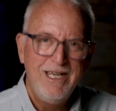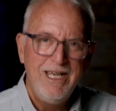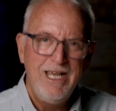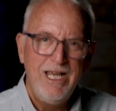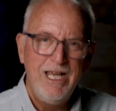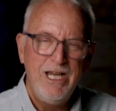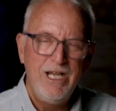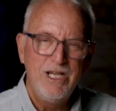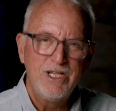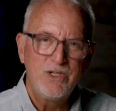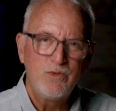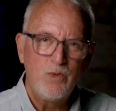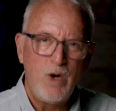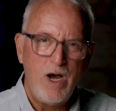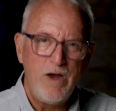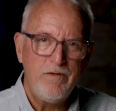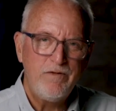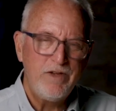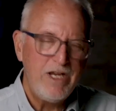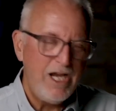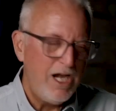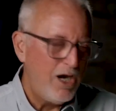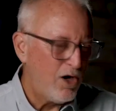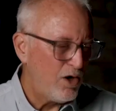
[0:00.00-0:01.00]
he and his
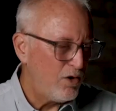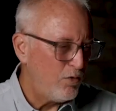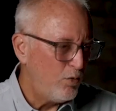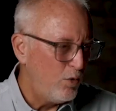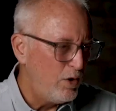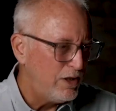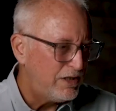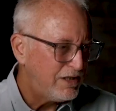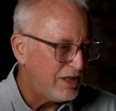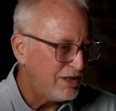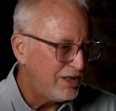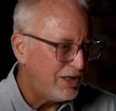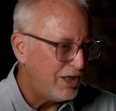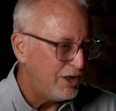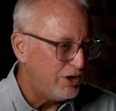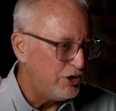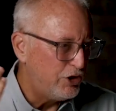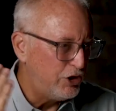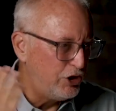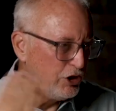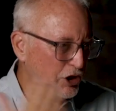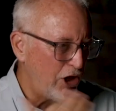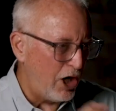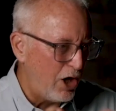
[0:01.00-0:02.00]
wife Karen went to the
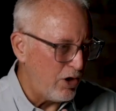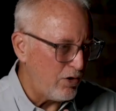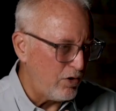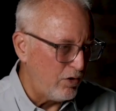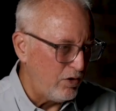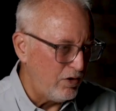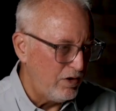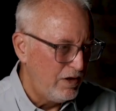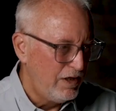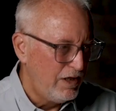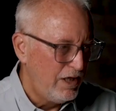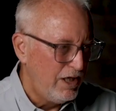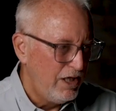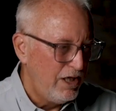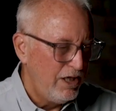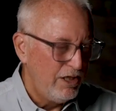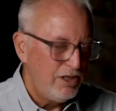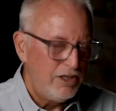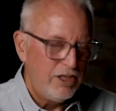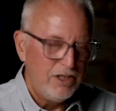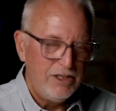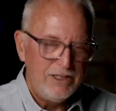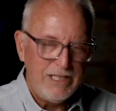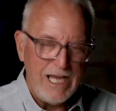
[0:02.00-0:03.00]
jungle
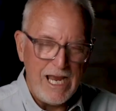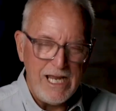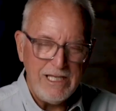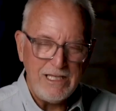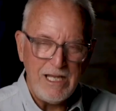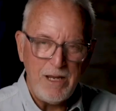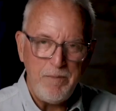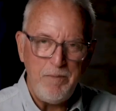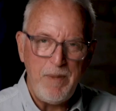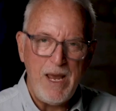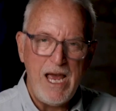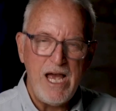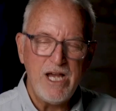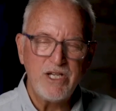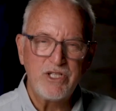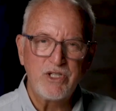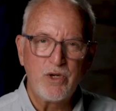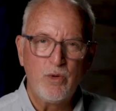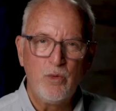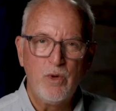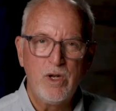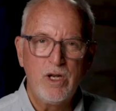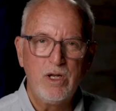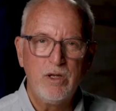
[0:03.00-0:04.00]
Today, they
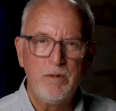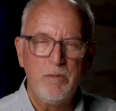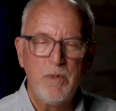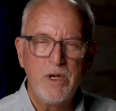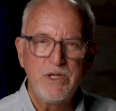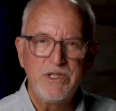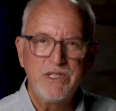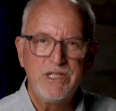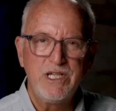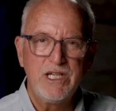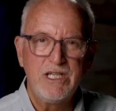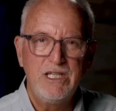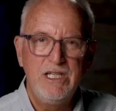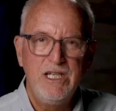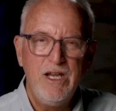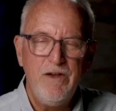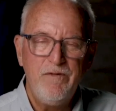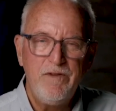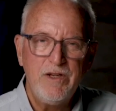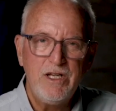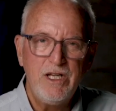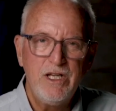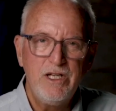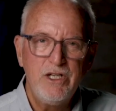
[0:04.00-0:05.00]
pastor one of the most
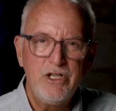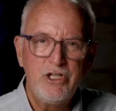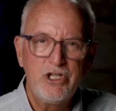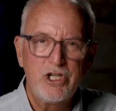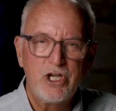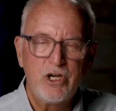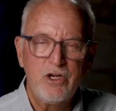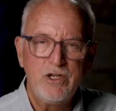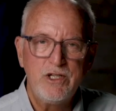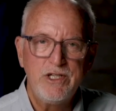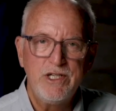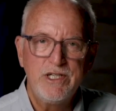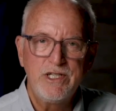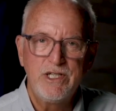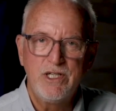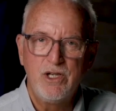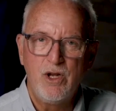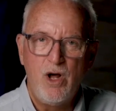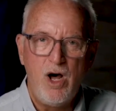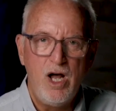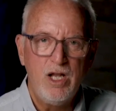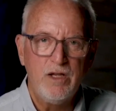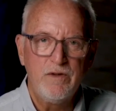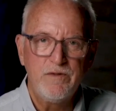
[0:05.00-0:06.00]
significant churches in
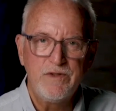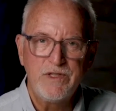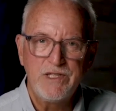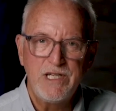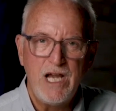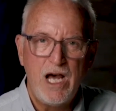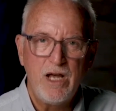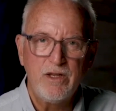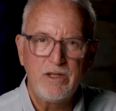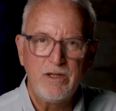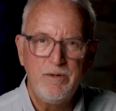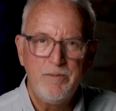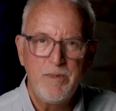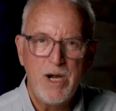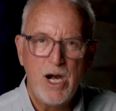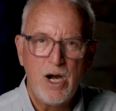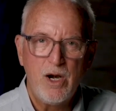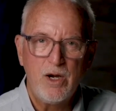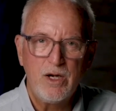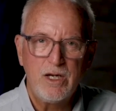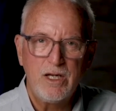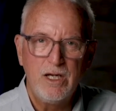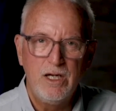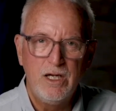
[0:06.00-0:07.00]
all of South
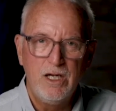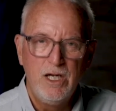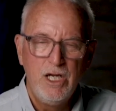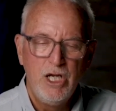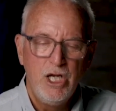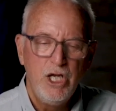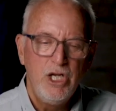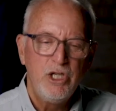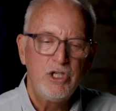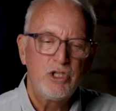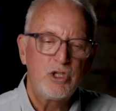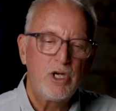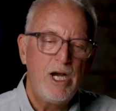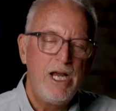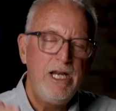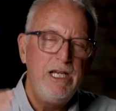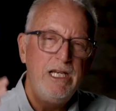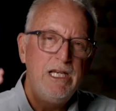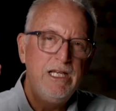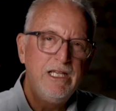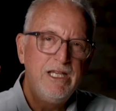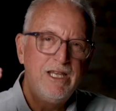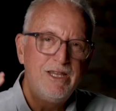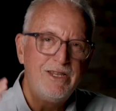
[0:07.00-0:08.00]
America,
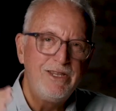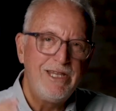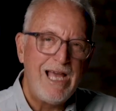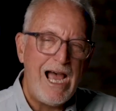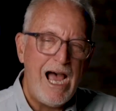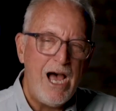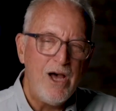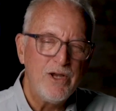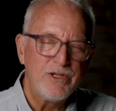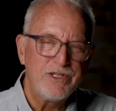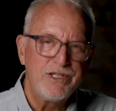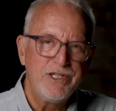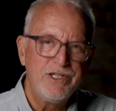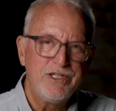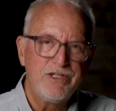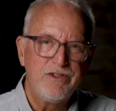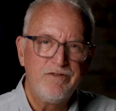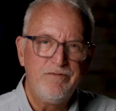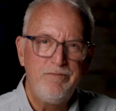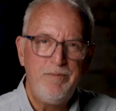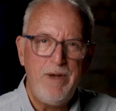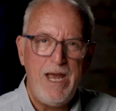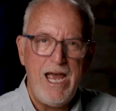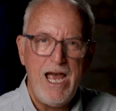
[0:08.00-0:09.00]
training thousands
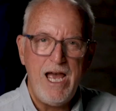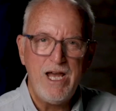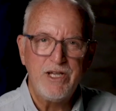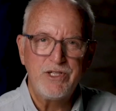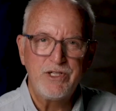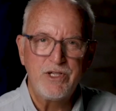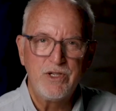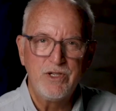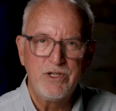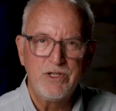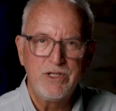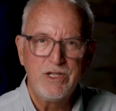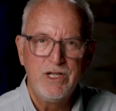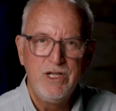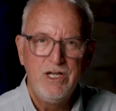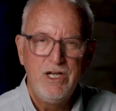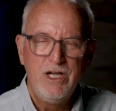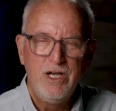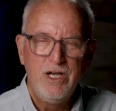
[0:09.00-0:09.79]
of pastors